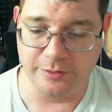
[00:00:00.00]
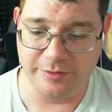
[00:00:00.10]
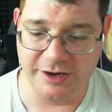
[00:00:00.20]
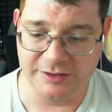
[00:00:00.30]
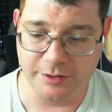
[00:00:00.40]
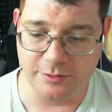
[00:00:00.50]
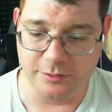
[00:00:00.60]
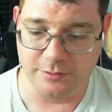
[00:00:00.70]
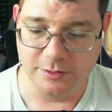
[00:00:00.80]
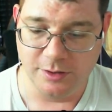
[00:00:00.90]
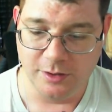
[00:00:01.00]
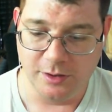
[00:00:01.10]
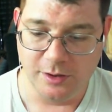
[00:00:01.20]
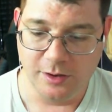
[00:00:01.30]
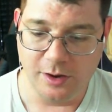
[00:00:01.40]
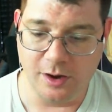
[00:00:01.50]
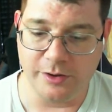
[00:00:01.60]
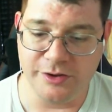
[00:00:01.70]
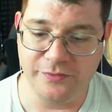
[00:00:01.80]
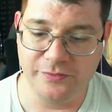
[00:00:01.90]
Grand total. Oh,
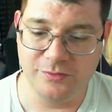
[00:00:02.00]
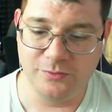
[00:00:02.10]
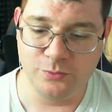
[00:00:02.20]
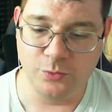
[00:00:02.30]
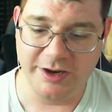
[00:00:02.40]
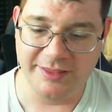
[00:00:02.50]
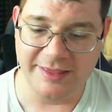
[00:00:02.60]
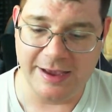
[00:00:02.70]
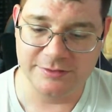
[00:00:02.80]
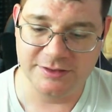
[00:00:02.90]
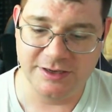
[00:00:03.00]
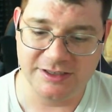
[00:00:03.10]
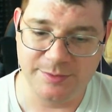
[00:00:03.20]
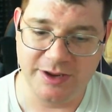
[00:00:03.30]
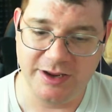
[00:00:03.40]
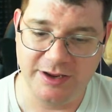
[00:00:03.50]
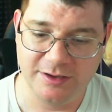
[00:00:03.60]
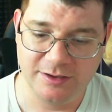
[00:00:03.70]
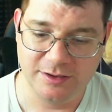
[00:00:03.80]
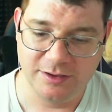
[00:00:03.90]
you've 20,000 XP?
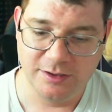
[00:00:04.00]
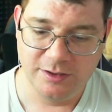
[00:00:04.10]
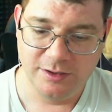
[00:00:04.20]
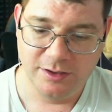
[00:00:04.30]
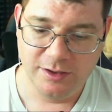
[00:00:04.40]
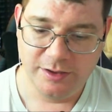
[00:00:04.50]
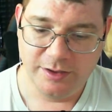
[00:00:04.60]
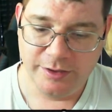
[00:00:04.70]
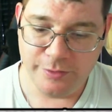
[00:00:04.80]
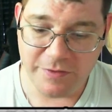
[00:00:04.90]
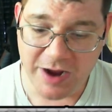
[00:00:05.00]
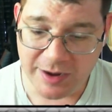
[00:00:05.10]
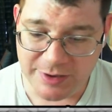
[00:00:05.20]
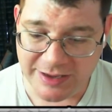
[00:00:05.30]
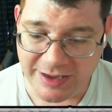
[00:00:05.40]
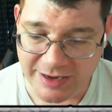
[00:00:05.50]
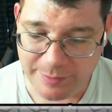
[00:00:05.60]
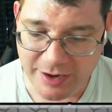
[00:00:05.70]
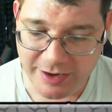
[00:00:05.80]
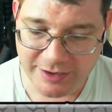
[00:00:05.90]
You've got to be kidding
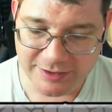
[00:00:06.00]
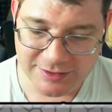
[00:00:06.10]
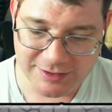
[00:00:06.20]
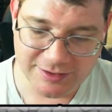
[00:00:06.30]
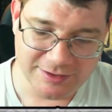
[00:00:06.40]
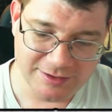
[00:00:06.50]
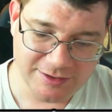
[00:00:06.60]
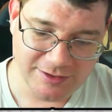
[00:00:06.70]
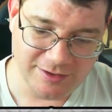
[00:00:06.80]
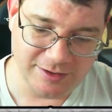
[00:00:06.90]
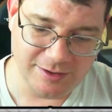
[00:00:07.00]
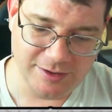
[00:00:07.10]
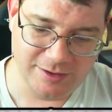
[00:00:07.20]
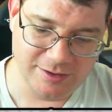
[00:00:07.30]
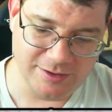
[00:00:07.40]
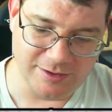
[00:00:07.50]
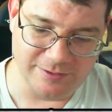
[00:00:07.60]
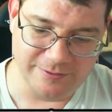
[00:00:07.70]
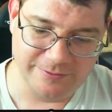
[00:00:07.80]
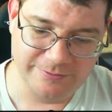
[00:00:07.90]
me.
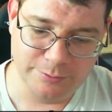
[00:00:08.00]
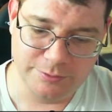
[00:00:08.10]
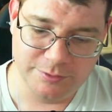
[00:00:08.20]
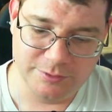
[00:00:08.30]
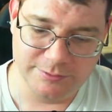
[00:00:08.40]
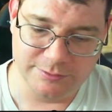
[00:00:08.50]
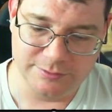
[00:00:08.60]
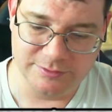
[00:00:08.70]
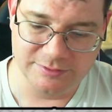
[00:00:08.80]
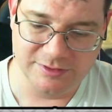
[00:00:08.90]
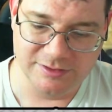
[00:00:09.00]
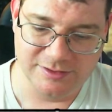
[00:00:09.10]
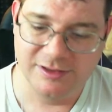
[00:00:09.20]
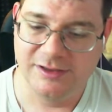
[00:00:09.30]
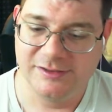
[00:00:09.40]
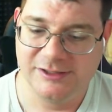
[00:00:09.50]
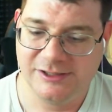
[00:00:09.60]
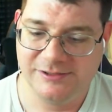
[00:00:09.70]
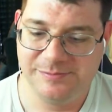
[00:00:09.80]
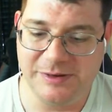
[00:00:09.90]
Ah, oh, four,
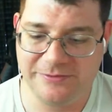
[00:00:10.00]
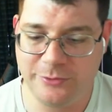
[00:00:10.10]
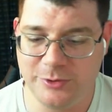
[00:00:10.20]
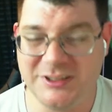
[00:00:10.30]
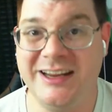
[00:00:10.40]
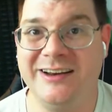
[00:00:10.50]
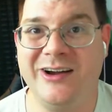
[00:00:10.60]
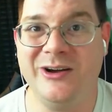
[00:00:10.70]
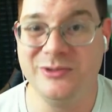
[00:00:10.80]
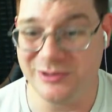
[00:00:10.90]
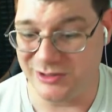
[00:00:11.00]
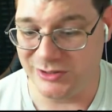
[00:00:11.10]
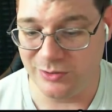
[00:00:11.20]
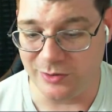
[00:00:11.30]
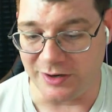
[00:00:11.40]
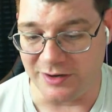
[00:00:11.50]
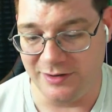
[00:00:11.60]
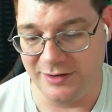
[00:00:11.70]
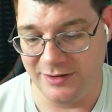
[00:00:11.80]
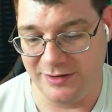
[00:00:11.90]
about 1,400 short.
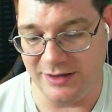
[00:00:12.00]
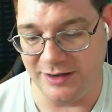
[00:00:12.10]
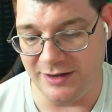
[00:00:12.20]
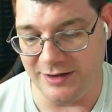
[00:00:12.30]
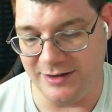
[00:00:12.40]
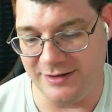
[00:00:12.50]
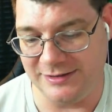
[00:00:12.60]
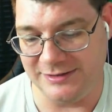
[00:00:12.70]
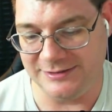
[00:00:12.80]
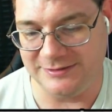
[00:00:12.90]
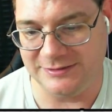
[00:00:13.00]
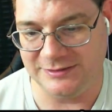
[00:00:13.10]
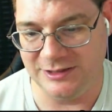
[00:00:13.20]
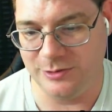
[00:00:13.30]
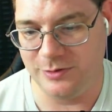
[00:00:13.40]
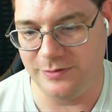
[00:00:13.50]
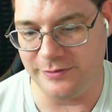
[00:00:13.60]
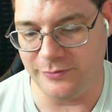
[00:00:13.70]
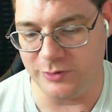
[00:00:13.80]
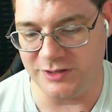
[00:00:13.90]
Ah, little over
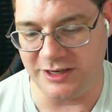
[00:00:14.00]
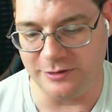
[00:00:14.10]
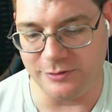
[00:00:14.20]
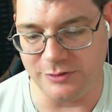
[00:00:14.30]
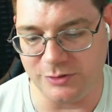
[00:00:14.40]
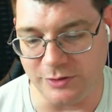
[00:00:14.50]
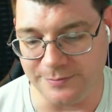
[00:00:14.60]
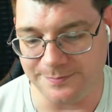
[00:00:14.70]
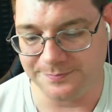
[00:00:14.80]
1,400 short.